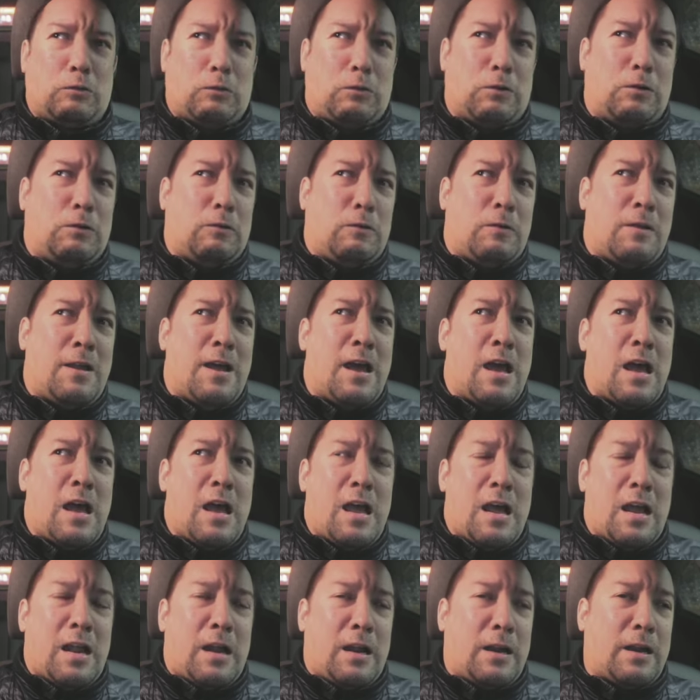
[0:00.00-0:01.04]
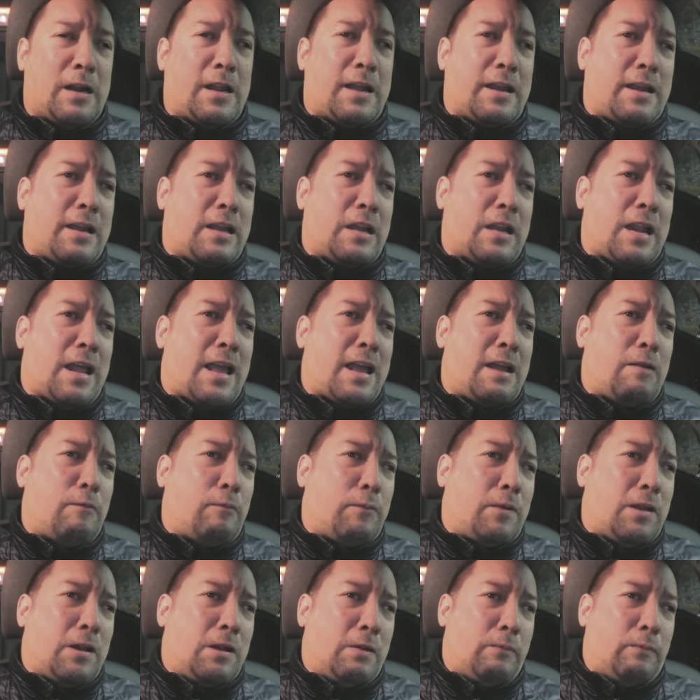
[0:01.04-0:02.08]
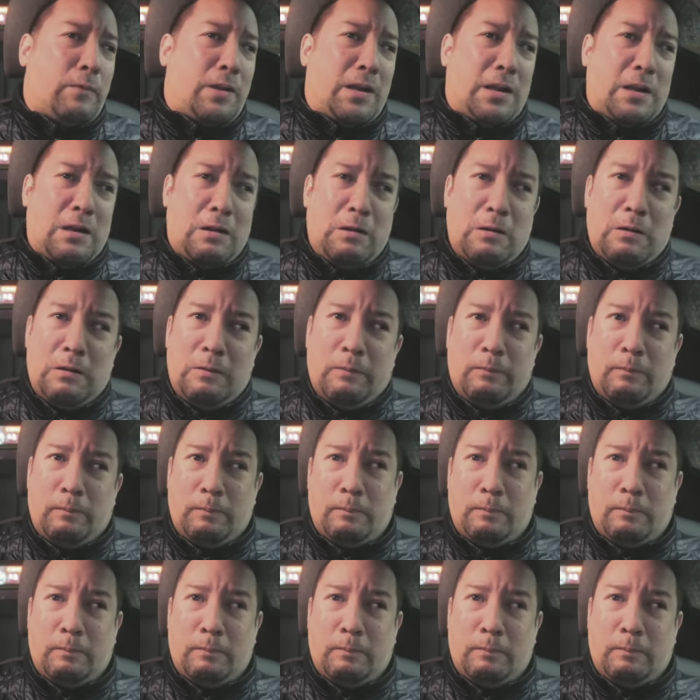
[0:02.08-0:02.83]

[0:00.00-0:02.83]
role, like an 8mm,